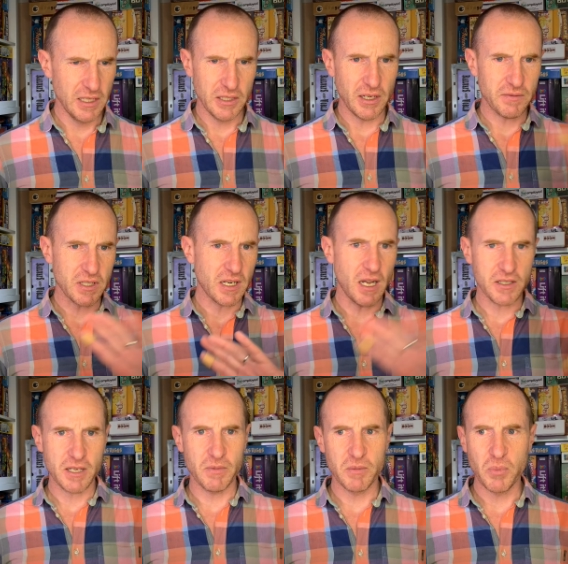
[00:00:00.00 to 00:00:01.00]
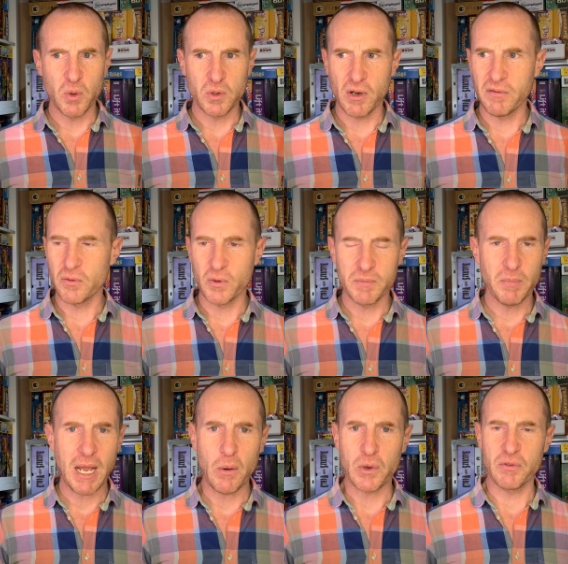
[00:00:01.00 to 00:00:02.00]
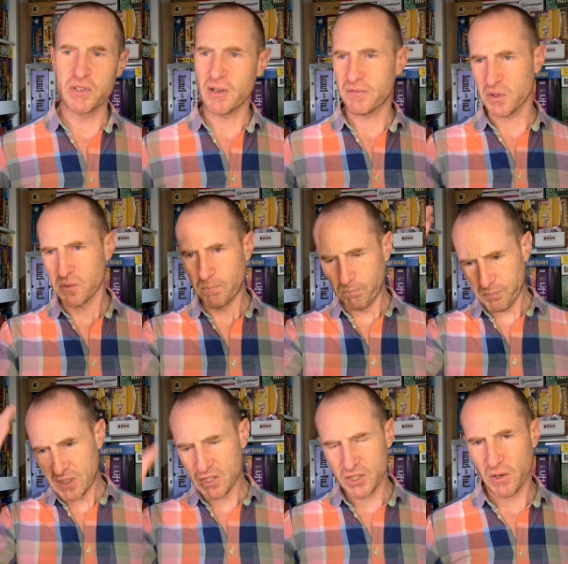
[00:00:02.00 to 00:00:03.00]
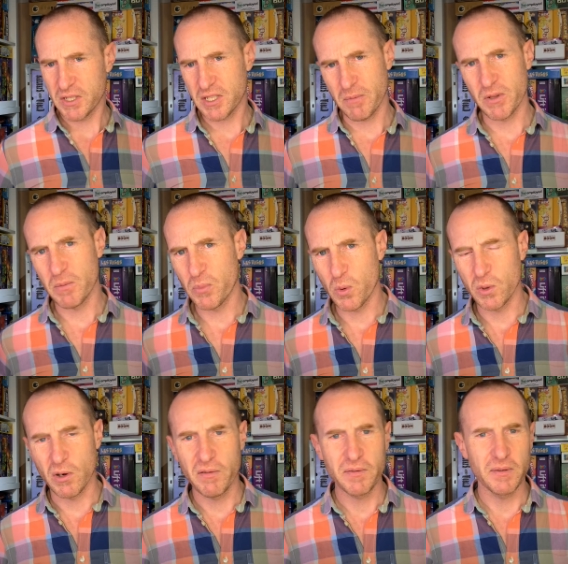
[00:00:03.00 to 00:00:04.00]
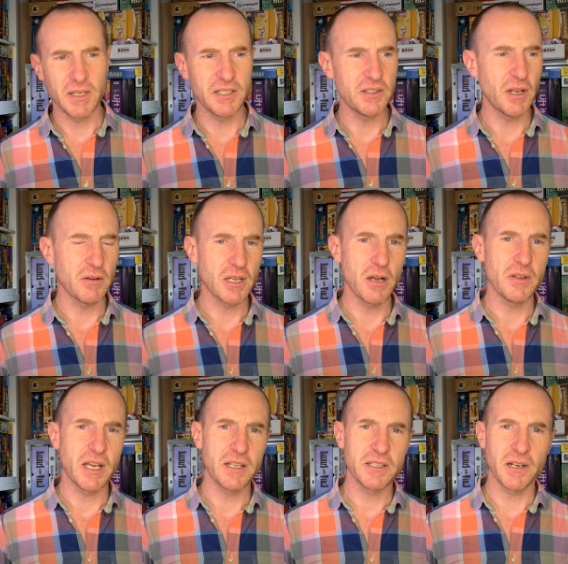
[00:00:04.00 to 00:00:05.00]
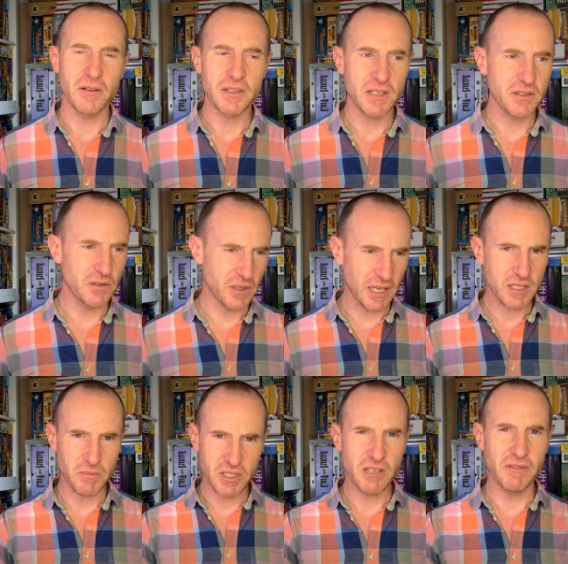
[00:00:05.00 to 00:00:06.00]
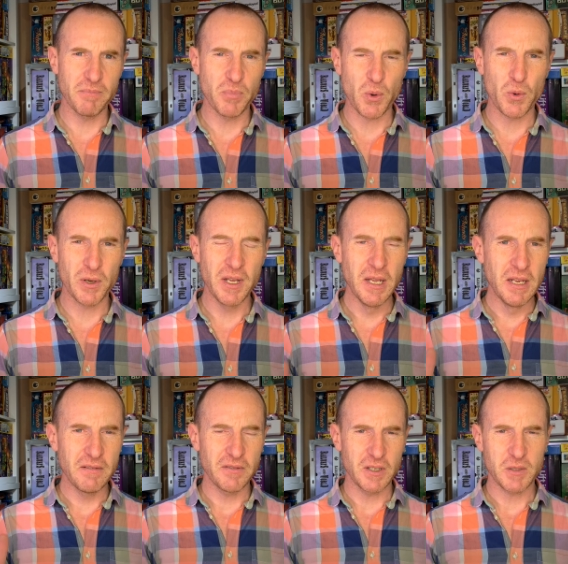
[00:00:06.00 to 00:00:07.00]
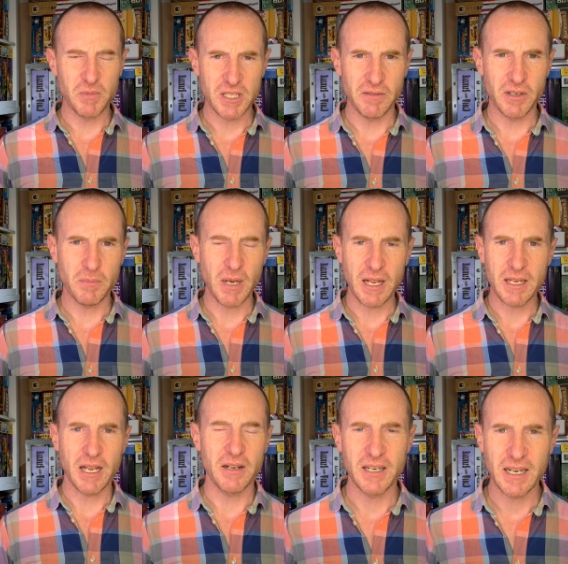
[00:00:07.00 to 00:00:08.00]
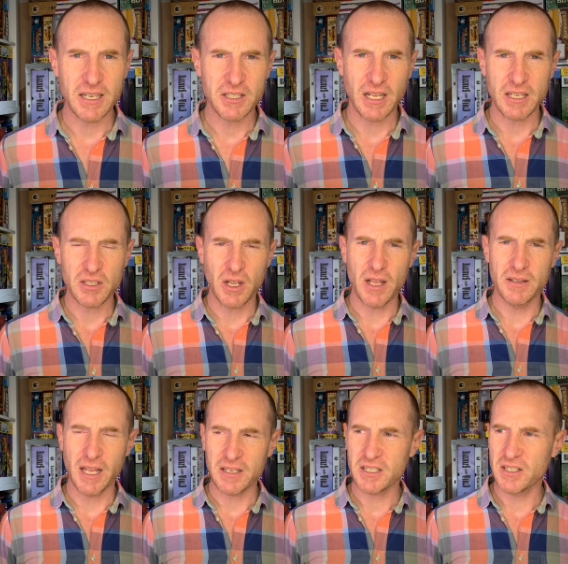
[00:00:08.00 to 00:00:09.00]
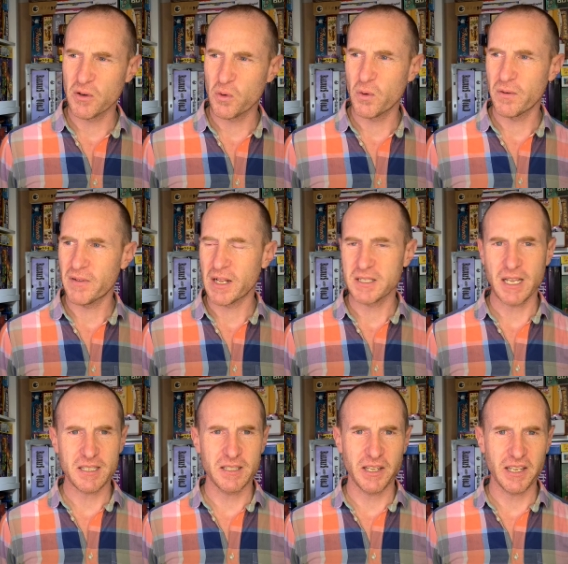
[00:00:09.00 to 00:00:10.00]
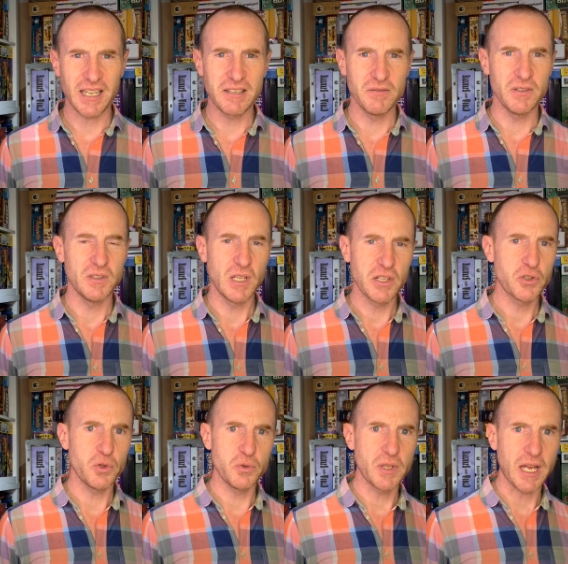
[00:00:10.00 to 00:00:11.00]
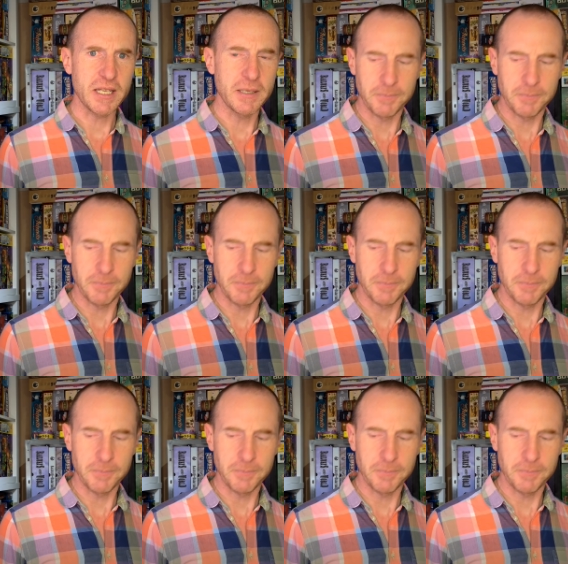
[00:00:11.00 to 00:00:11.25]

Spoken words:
have to cut some of the board off, or in Power Grid you have to slice some of the board off, and you don't go there. You get a specific board for a specific player count, and that's still fantastic even today.